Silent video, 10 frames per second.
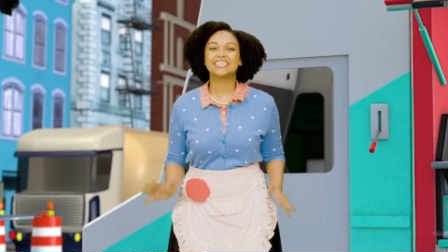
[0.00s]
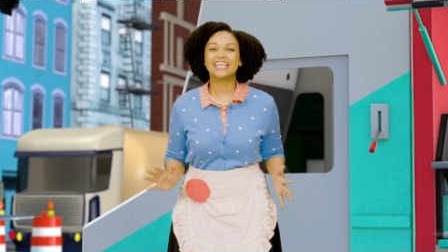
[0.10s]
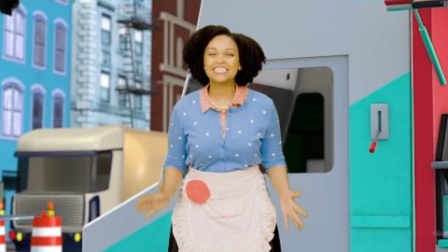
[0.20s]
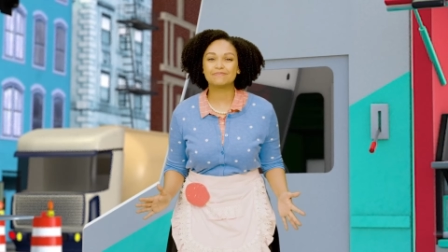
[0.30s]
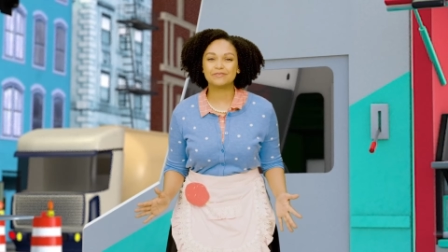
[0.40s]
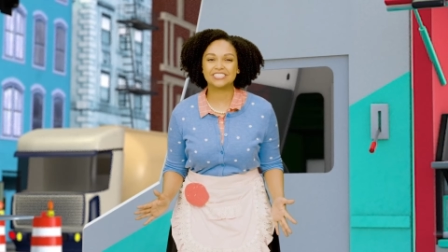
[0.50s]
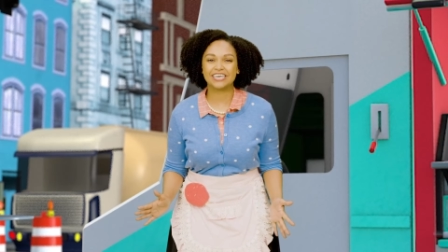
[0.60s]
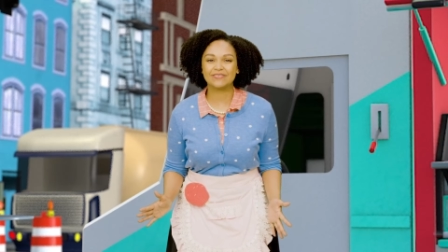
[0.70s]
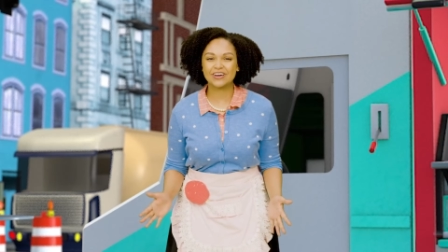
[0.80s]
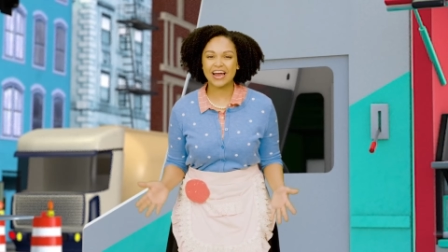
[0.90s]
Let's
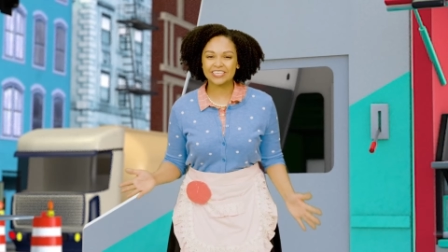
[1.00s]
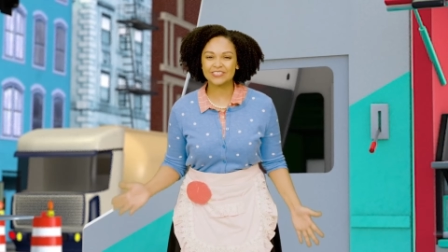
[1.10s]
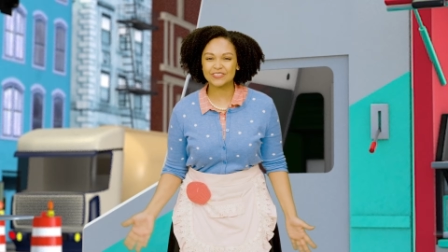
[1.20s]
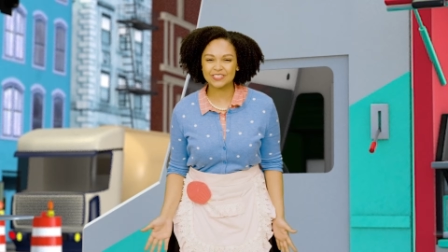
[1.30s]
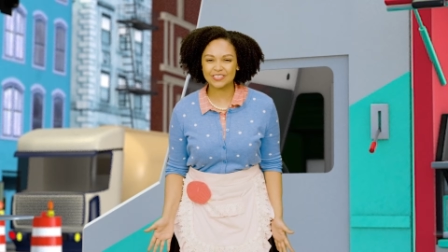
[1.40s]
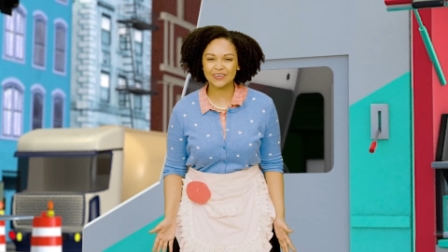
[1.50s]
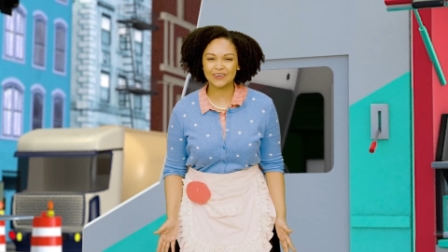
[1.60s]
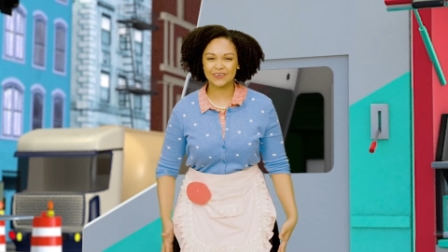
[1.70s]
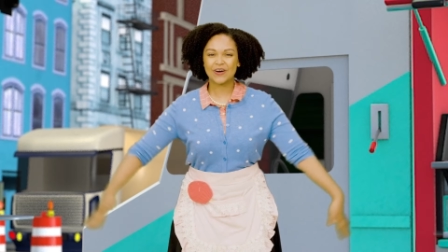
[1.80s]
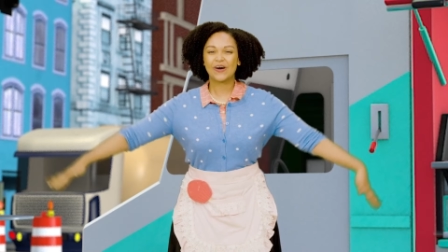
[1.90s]
pretend we're angels
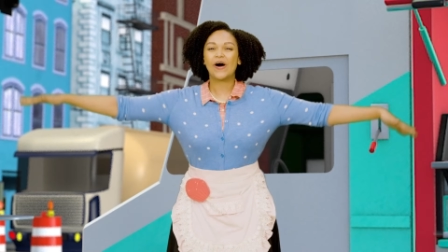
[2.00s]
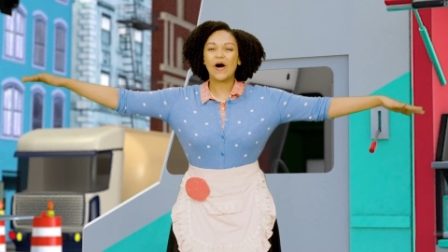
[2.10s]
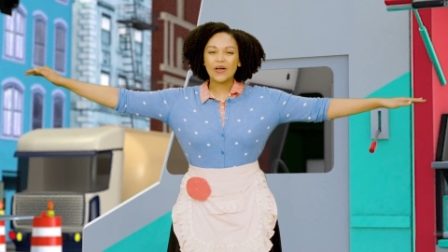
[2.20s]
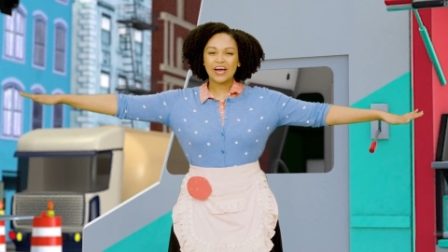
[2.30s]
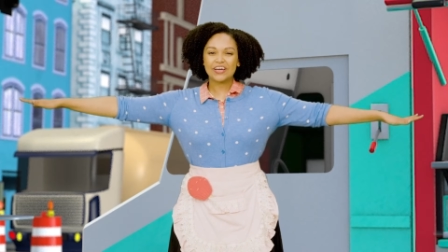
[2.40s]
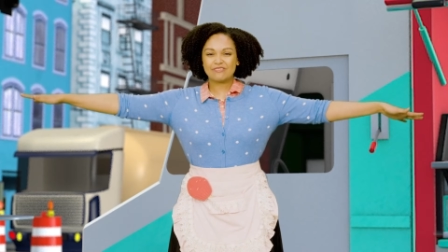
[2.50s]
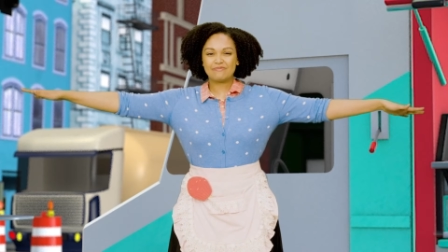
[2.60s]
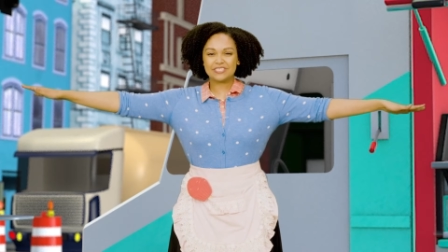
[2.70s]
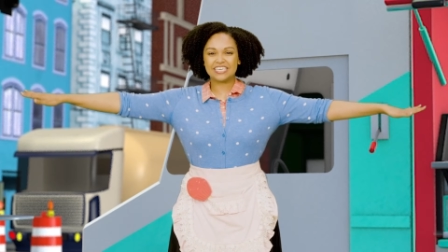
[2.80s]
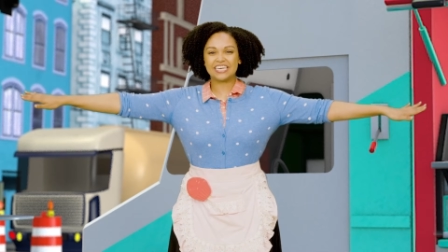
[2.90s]
too. Hold out your
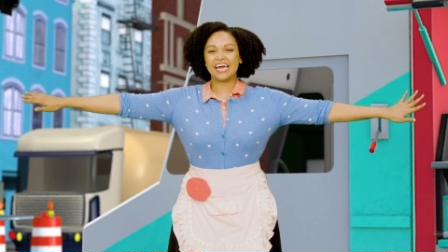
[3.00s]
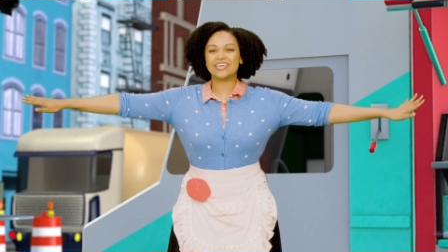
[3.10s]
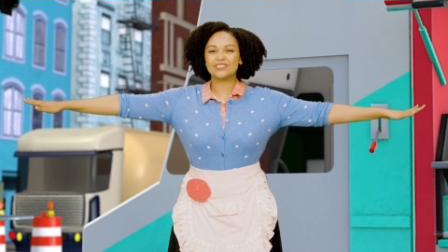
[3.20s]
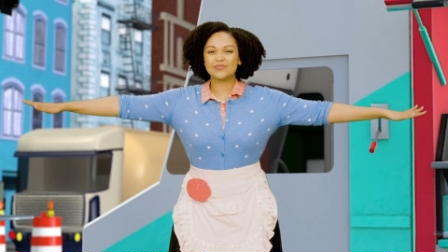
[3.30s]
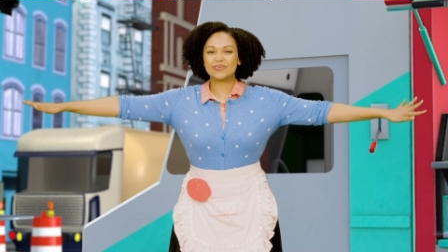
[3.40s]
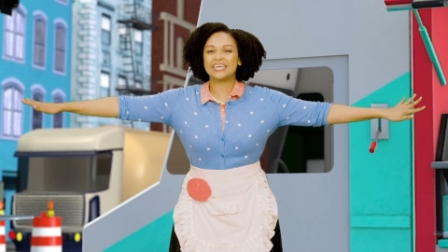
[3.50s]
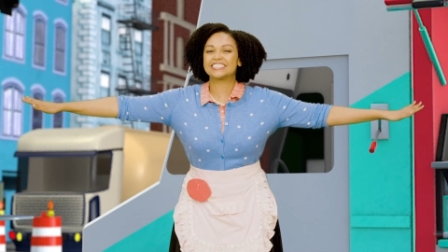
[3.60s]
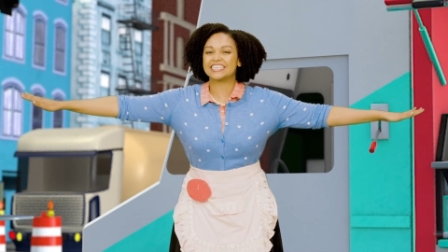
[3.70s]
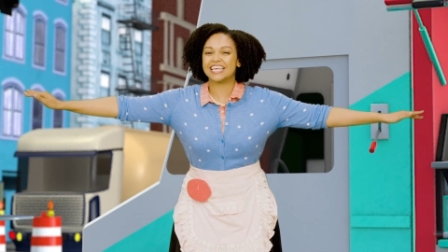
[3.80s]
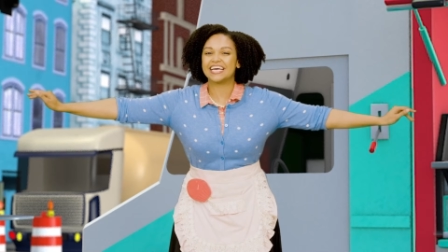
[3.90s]
pretend angel
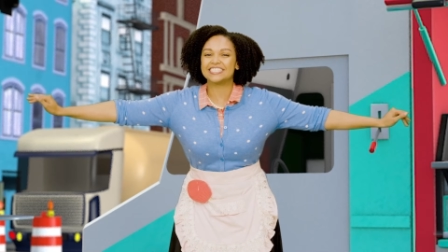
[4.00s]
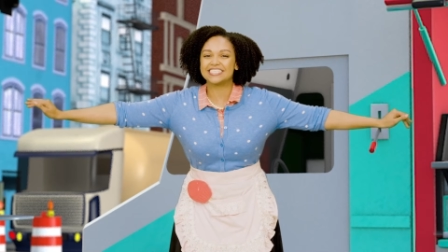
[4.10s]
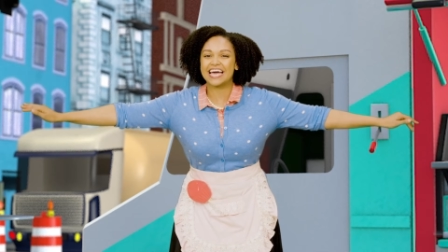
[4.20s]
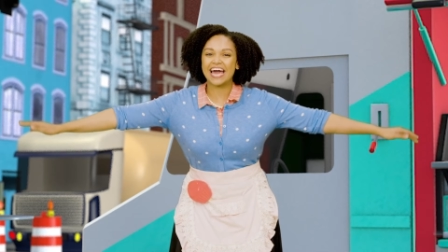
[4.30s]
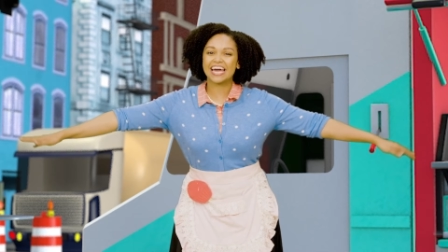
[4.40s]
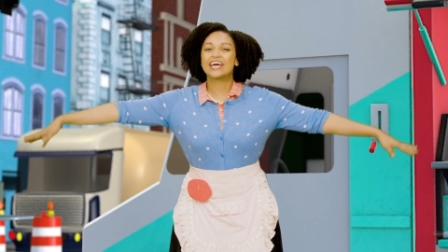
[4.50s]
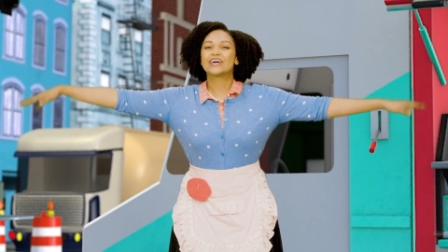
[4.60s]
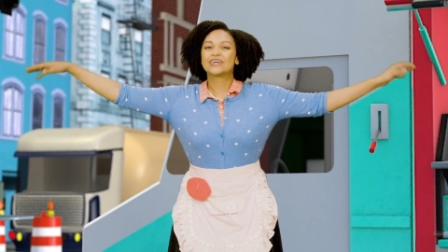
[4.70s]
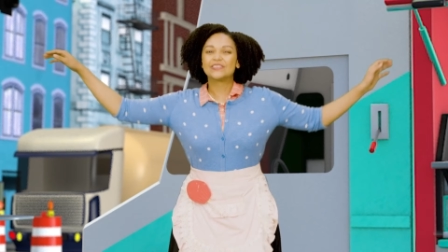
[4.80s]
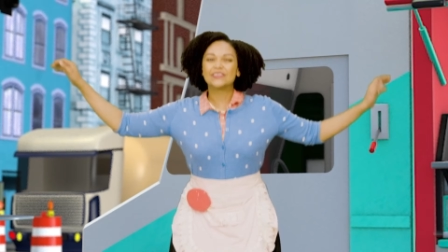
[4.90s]
wings and let's say,
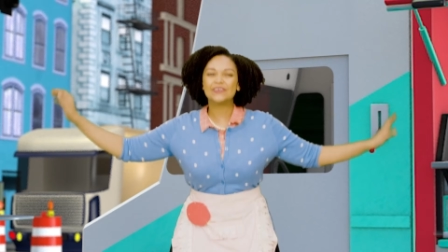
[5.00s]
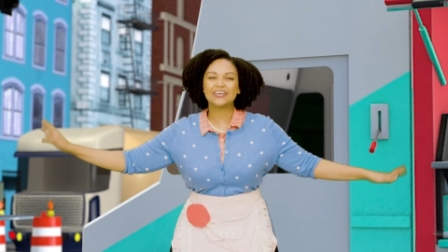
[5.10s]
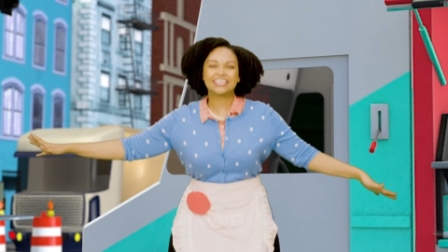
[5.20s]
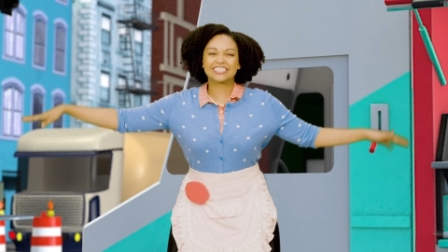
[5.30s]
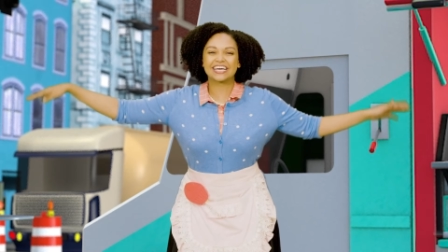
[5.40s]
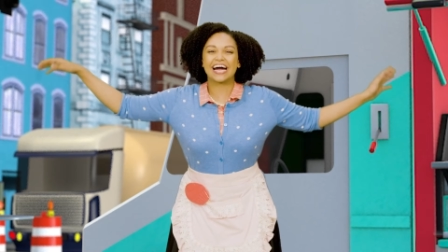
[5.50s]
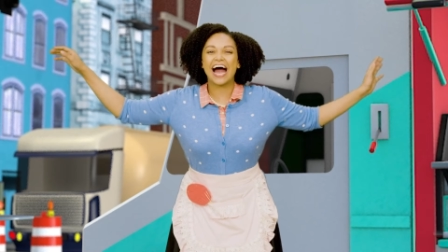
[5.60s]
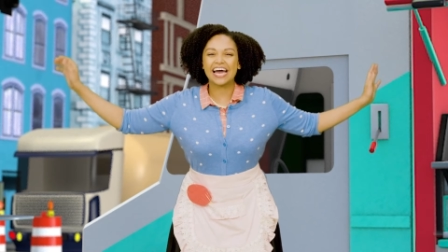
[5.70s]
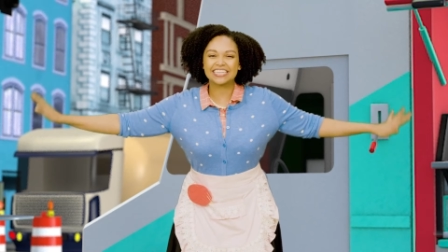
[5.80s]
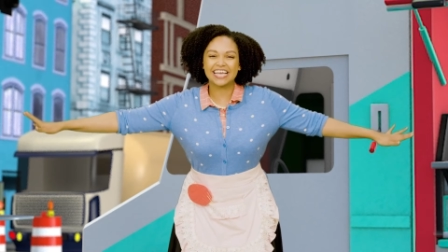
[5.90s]
Glory to
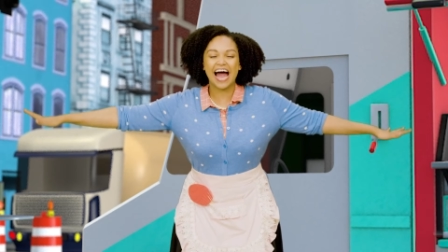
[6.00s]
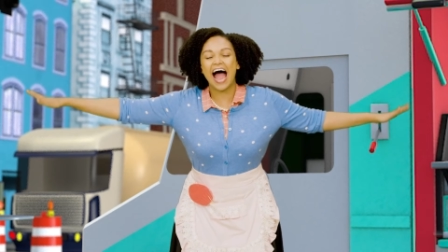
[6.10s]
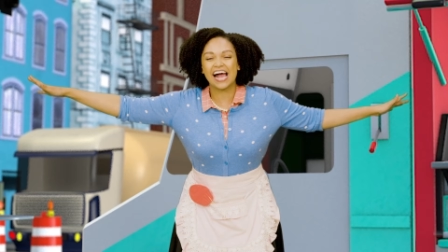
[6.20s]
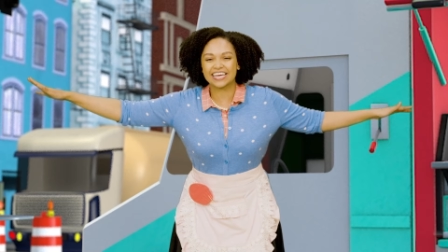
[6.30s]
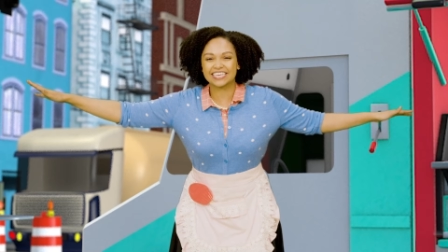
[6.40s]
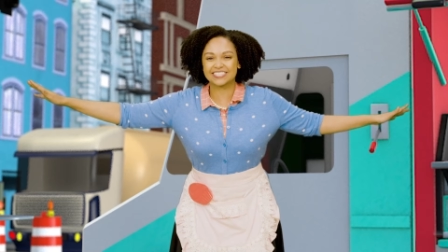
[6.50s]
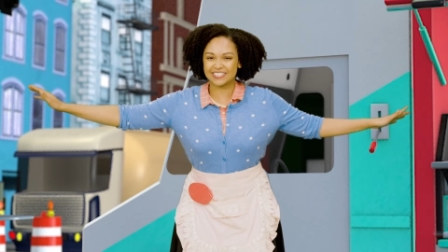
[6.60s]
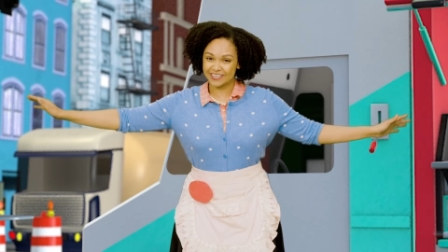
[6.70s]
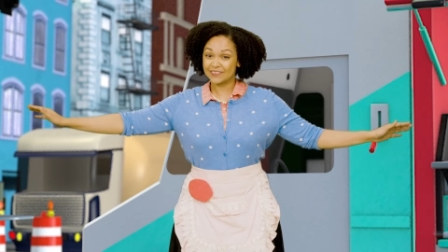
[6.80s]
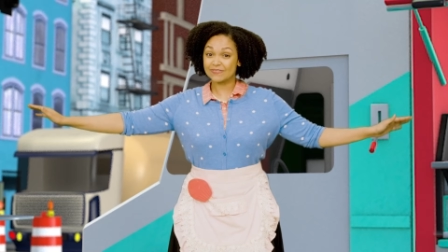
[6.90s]
God in the
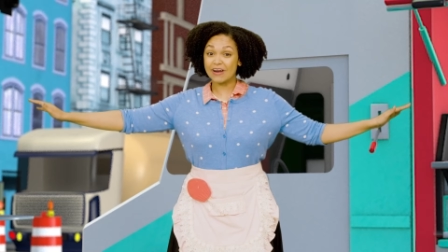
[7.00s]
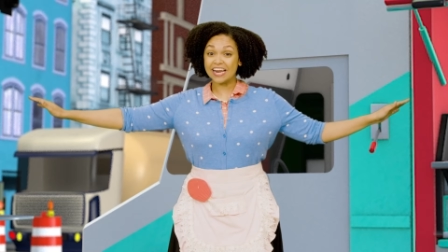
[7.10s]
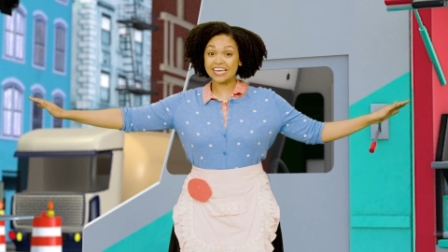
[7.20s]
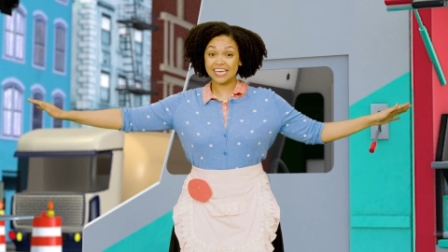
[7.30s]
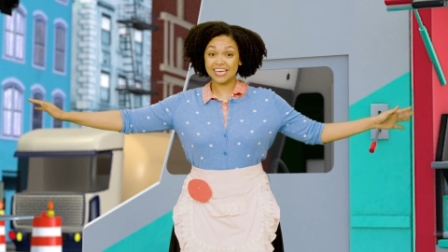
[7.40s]
highest. Ready?